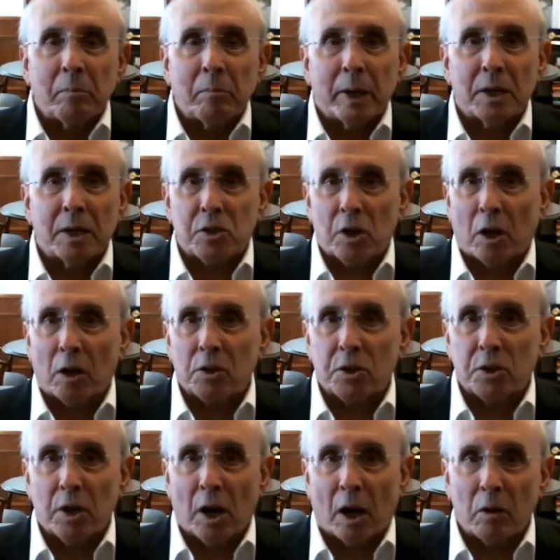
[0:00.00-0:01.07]
But as
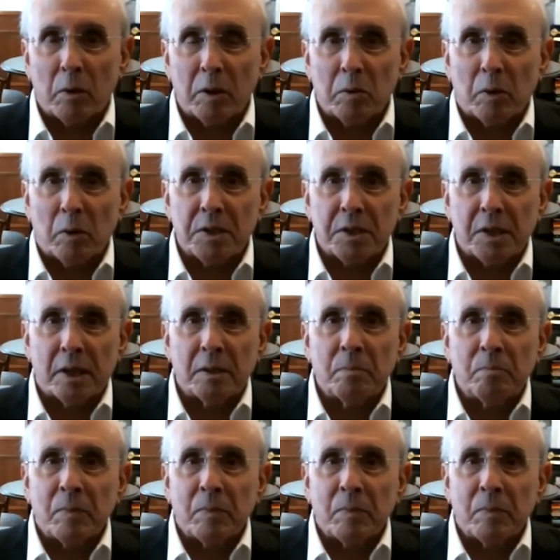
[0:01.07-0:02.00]
Charles Darwin once said,